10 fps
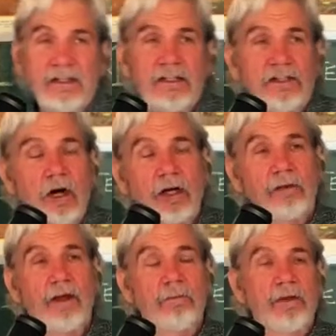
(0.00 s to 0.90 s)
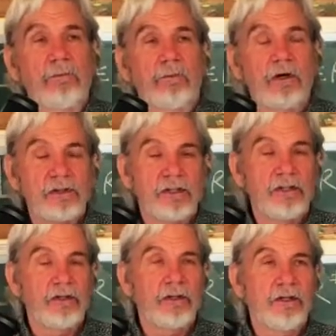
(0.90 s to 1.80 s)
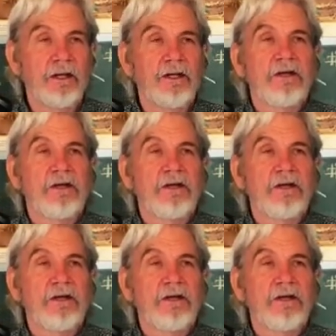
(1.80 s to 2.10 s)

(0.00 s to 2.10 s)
did talk about being persecuted,